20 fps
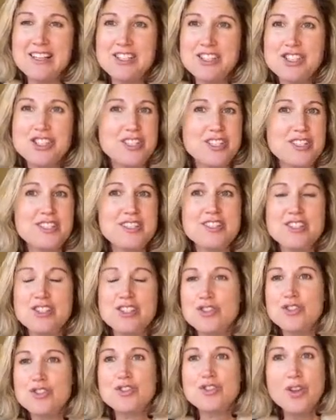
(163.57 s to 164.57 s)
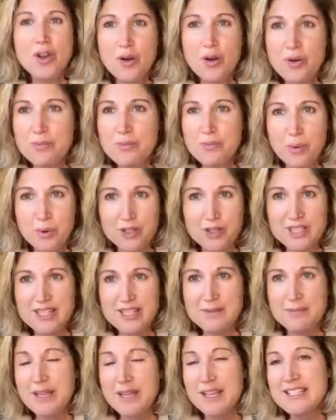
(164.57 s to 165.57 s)
just so
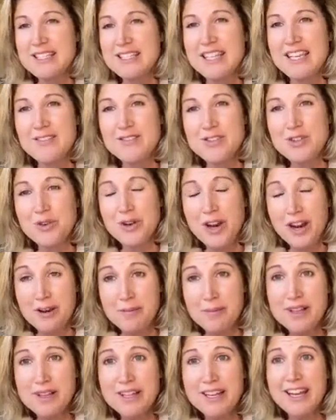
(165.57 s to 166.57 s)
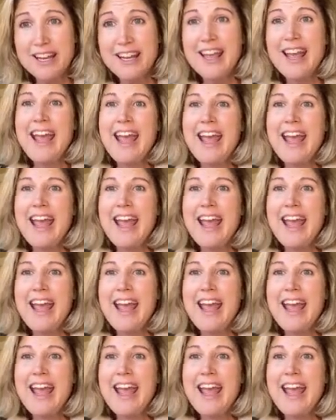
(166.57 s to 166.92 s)
important because it gives you credibility